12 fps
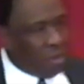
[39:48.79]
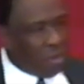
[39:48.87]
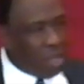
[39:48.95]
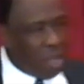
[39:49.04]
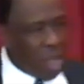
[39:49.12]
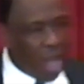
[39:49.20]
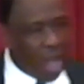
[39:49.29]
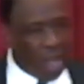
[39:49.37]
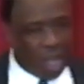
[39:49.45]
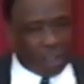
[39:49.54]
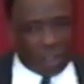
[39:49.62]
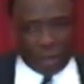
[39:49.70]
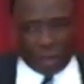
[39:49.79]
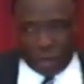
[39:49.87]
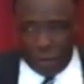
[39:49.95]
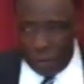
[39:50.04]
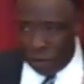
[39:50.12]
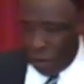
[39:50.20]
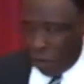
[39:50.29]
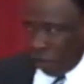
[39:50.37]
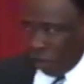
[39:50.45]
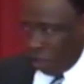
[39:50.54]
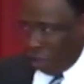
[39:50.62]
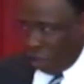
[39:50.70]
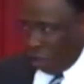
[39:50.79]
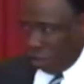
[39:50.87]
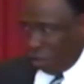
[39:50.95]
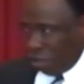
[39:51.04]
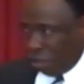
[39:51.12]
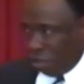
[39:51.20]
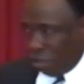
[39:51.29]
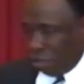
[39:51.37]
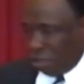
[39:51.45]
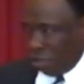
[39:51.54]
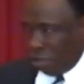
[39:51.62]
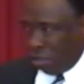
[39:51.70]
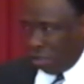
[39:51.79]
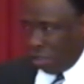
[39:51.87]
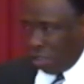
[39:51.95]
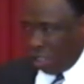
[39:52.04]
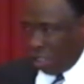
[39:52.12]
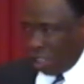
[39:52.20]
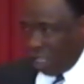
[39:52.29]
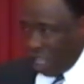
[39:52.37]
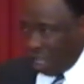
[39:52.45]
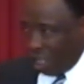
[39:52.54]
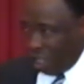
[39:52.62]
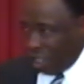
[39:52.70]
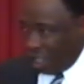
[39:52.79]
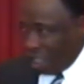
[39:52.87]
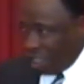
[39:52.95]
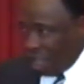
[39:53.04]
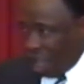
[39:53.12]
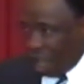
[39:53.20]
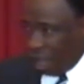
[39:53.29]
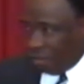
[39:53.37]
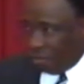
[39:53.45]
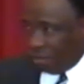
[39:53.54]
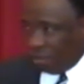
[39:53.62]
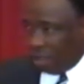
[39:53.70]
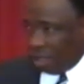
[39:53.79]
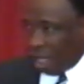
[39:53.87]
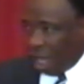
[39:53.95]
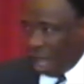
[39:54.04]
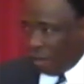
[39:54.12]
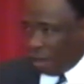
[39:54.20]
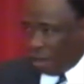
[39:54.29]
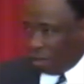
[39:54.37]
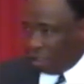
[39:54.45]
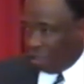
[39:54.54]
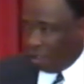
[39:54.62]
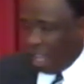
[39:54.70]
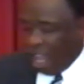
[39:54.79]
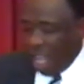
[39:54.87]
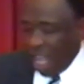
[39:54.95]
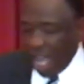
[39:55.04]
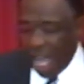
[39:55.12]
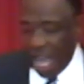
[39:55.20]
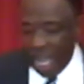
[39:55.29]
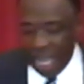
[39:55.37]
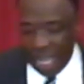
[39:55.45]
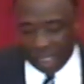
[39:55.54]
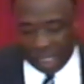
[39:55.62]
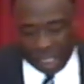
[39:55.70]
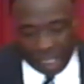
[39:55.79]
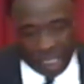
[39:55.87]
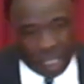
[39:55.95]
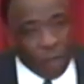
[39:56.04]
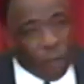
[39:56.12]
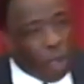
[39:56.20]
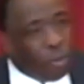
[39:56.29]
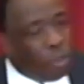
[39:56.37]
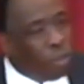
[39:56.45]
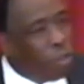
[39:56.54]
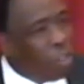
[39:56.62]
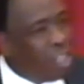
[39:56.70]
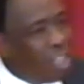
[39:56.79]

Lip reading: See, I had to do certain things to get into this game that I belong to. I had to give up certain